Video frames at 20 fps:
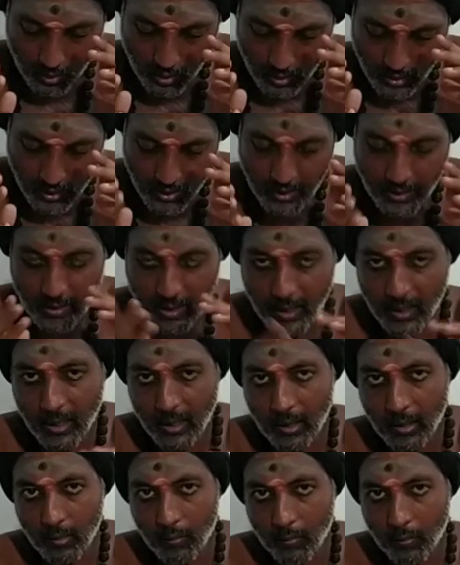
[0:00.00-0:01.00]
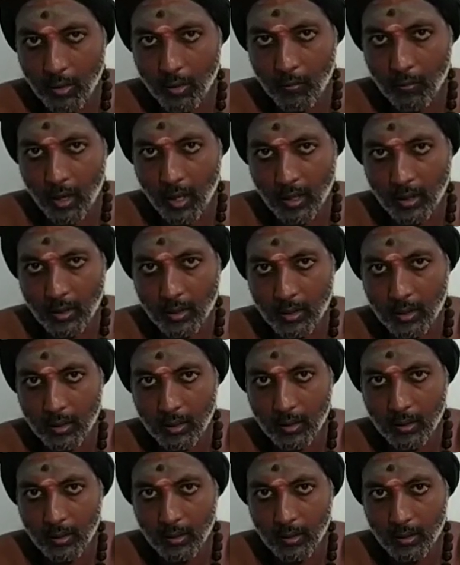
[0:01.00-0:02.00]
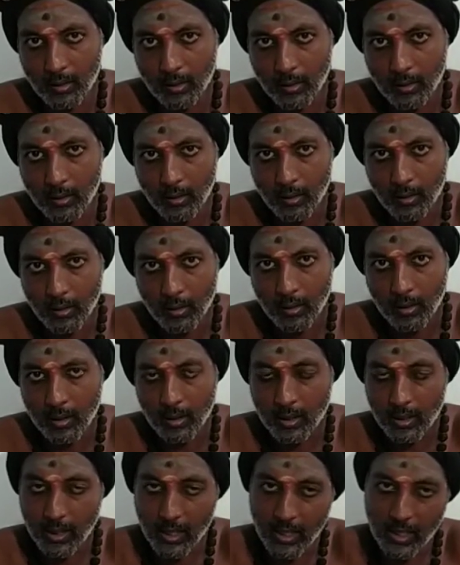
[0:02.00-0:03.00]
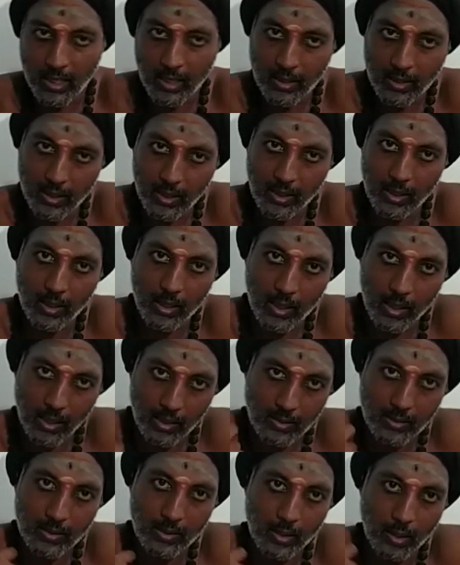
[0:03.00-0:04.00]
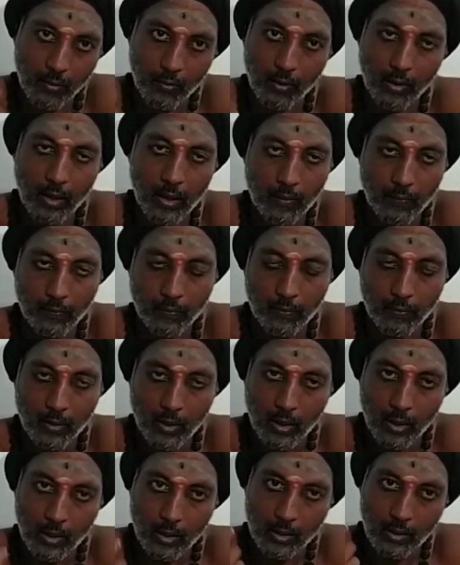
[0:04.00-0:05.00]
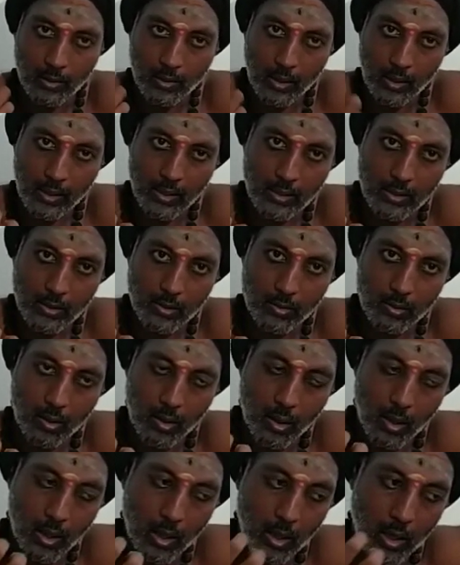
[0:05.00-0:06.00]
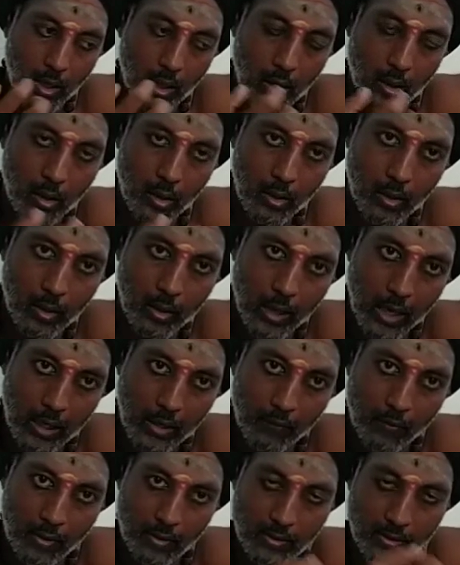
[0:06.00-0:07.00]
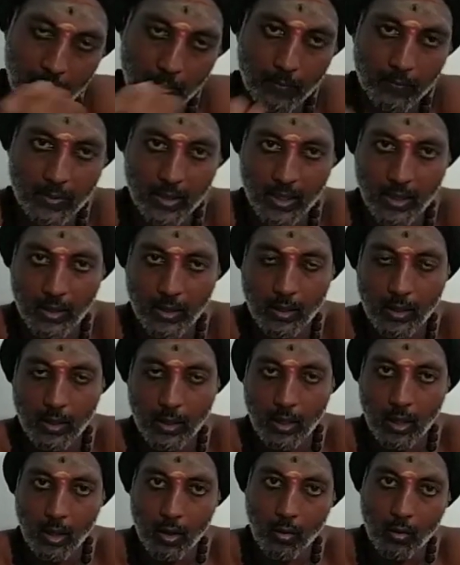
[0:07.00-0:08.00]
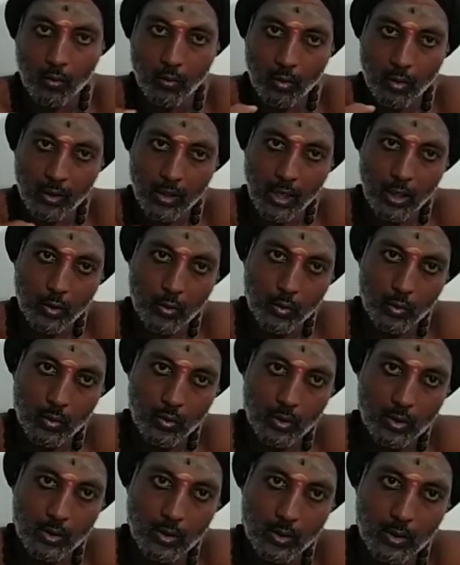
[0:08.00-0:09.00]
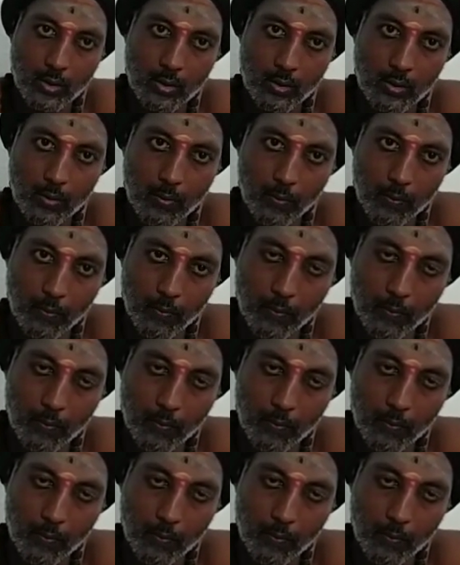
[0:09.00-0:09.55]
anything we want, anything else in our life that is acquire something, we can use